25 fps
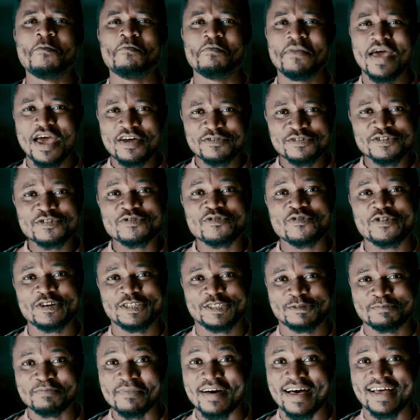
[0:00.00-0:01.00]
Merry
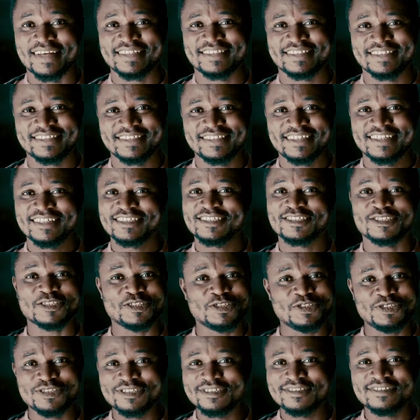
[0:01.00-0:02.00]
Christmas
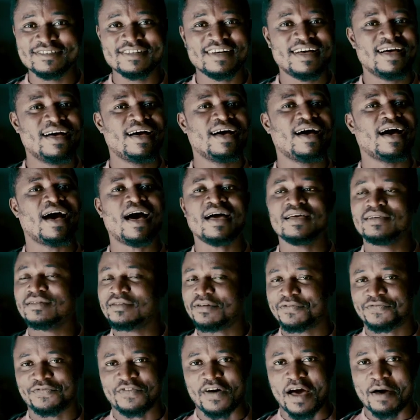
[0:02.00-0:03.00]
to you
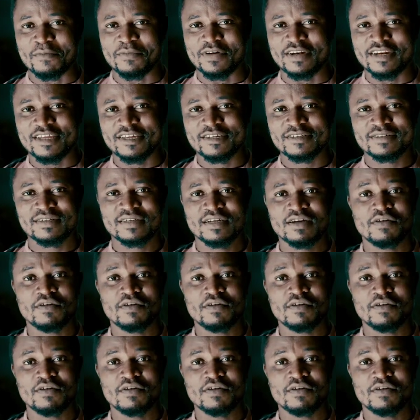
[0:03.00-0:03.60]
and your family.